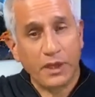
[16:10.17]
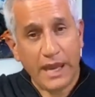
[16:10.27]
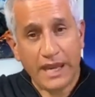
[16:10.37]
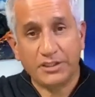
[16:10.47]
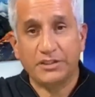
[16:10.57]

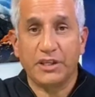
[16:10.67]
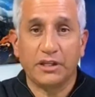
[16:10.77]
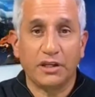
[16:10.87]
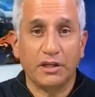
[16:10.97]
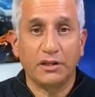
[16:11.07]

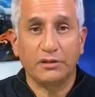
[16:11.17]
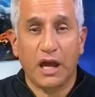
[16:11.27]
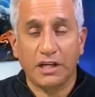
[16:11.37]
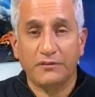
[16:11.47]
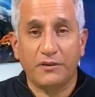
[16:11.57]
AstraZeneca
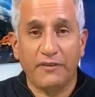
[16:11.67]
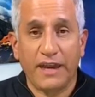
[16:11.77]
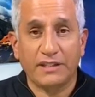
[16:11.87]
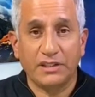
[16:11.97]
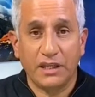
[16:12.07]
Oxford
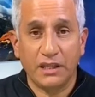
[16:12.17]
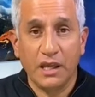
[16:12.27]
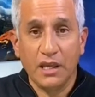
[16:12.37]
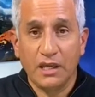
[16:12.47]
vaccine